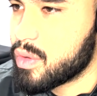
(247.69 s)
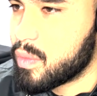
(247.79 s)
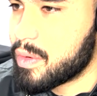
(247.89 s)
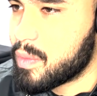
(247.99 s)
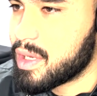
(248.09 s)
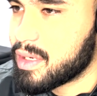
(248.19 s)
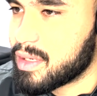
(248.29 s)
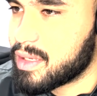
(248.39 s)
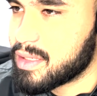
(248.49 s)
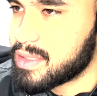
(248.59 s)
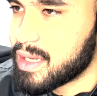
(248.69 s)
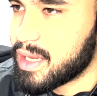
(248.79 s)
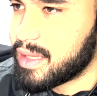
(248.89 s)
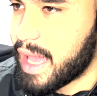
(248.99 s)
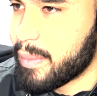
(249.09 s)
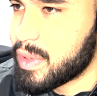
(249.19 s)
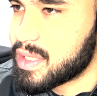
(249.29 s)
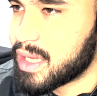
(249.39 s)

1-1 because yeah, damage.